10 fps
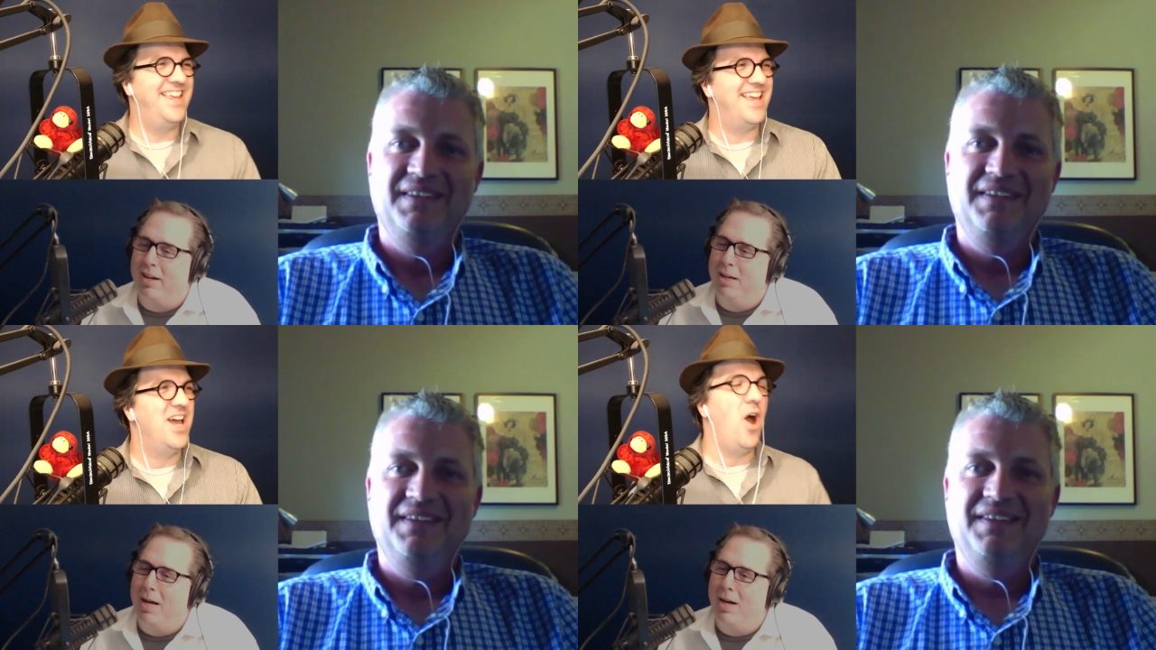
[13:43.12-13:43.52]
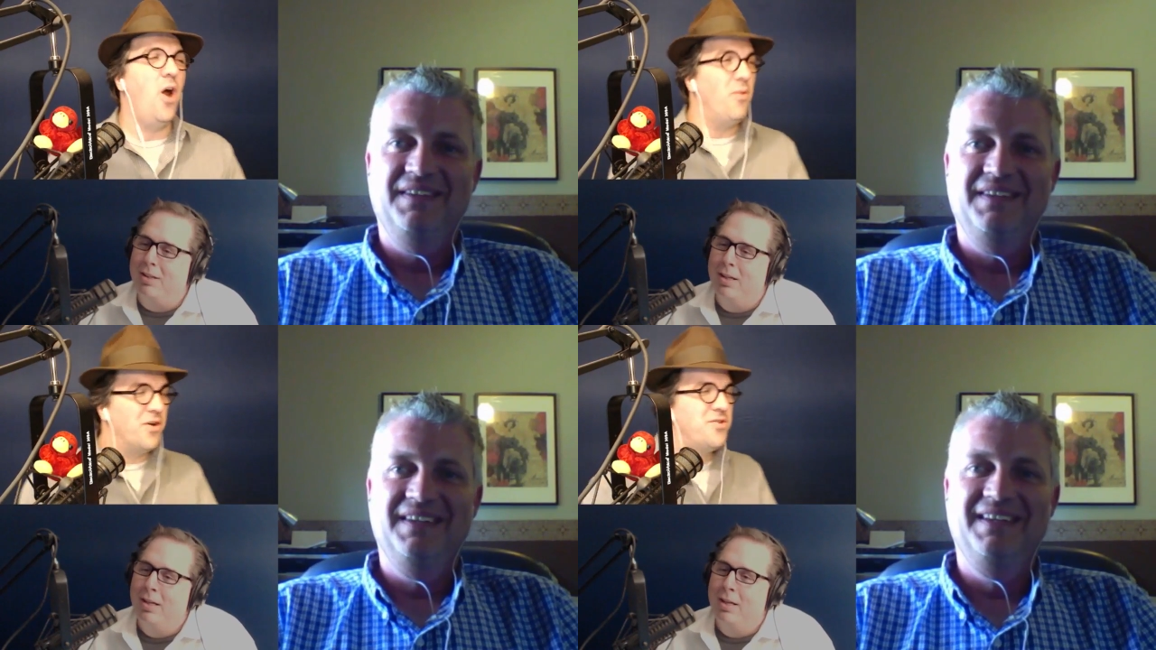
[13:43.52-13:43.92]
Speaker 1: about.
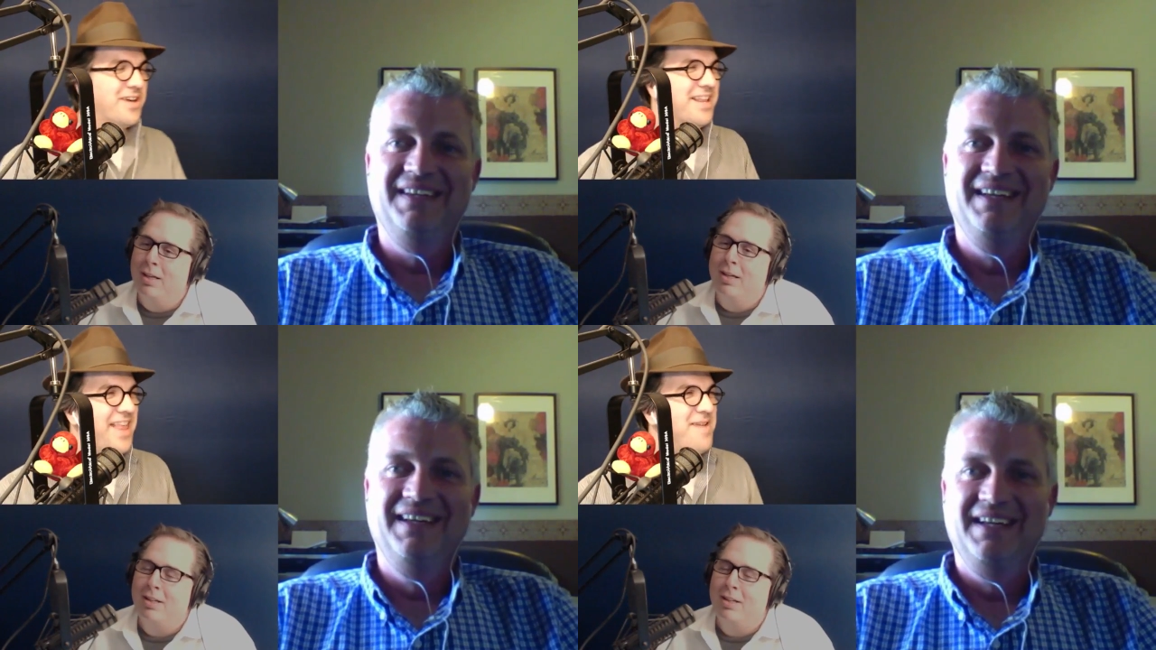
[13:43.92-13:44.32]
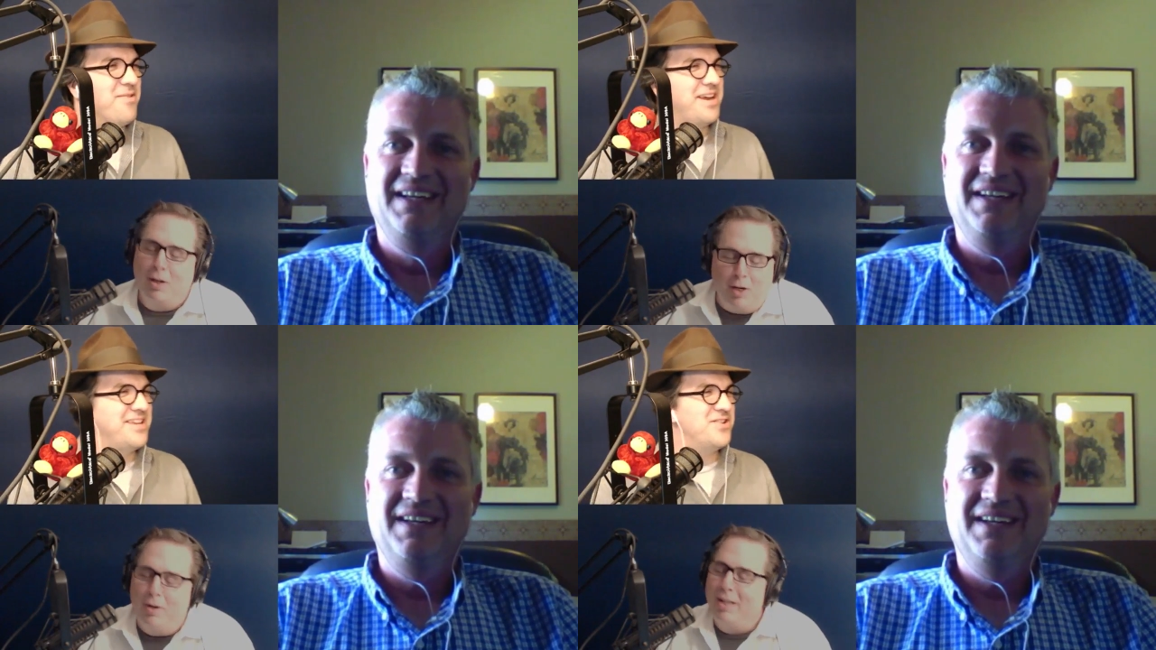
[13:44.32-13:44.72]
oh well, you can elaborate.
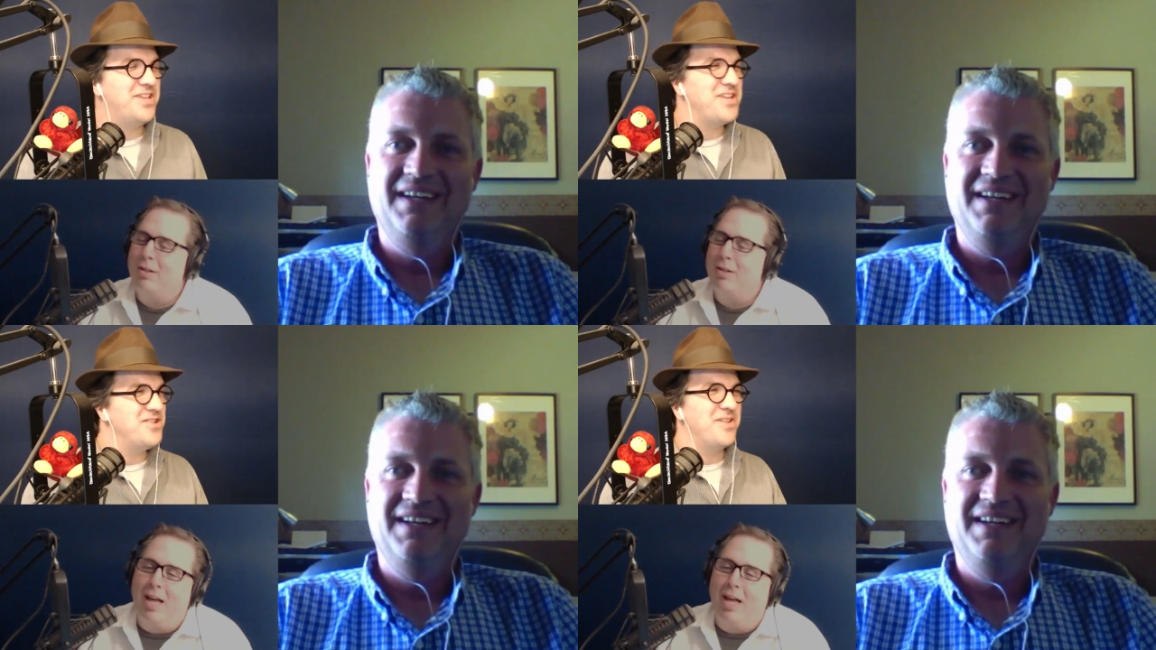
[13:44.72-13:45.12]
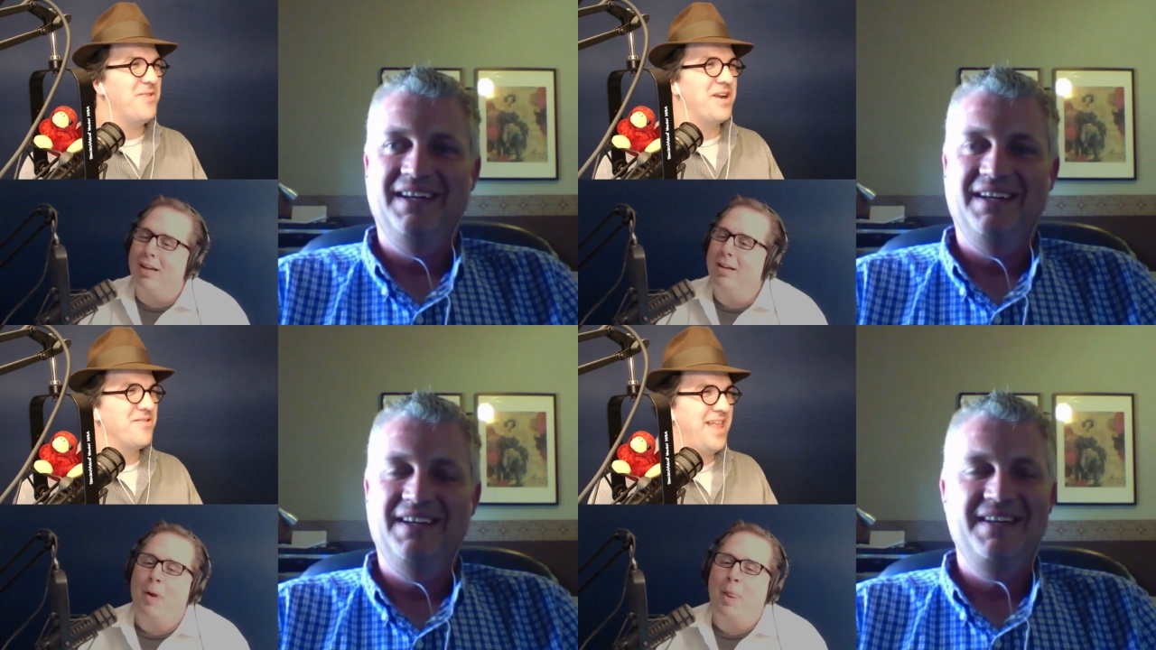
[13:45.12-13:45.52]
No, no, that's you okay.
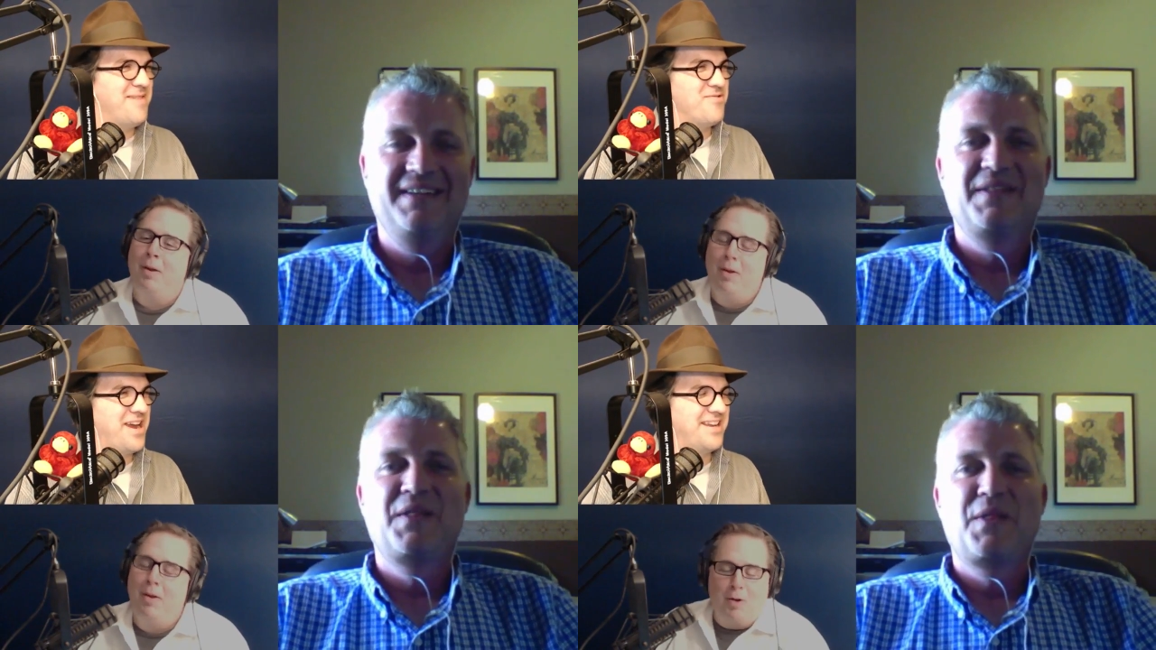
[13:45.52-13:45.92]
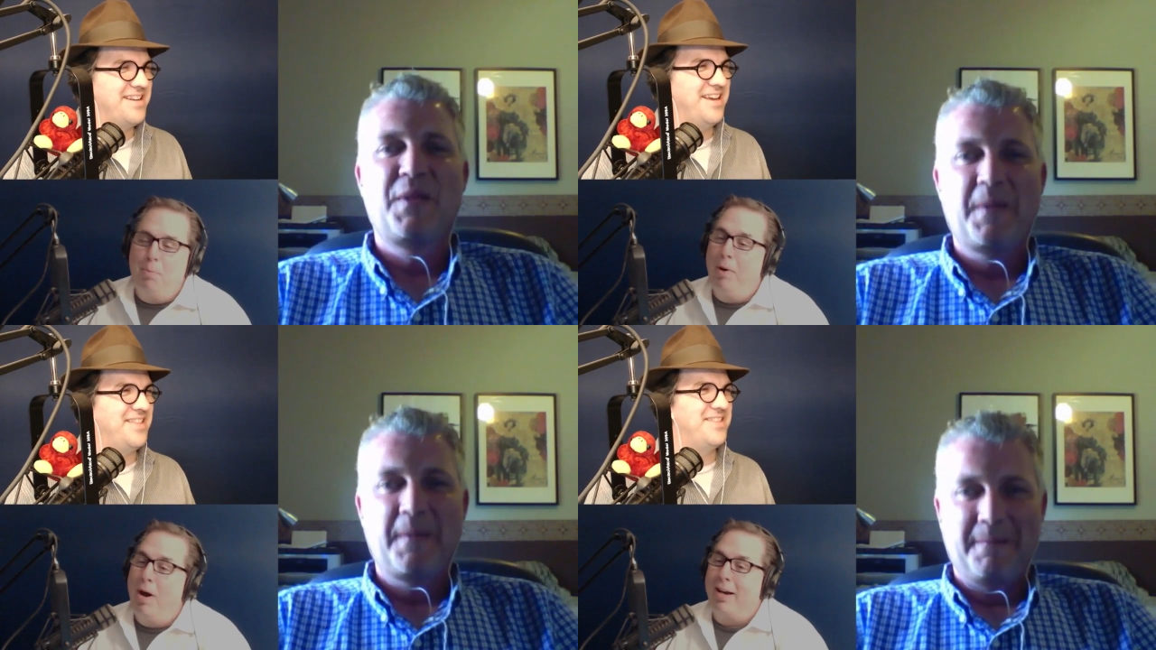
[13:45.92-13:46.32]
You no, you
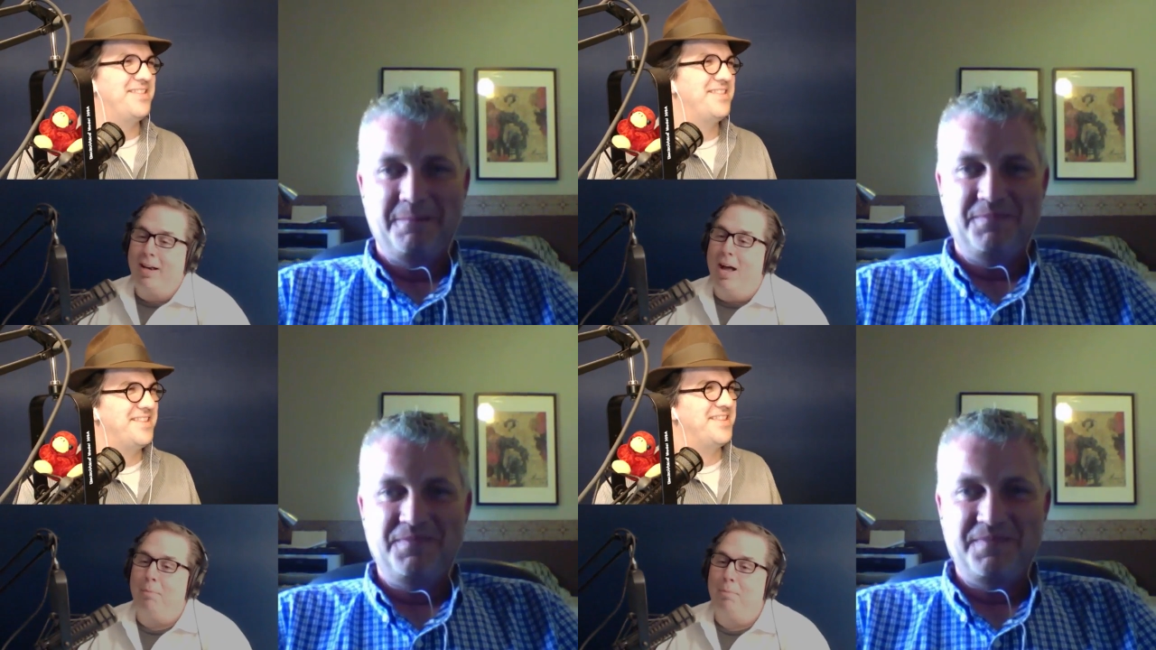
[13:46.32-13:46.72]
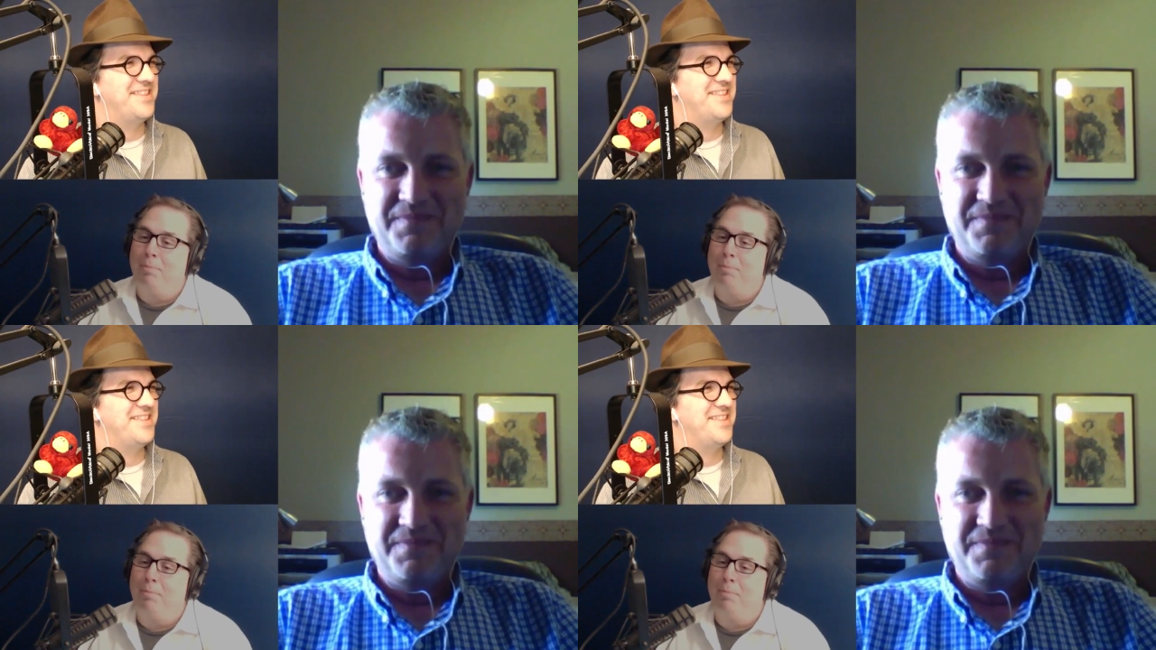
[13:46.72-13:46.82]
brought it up.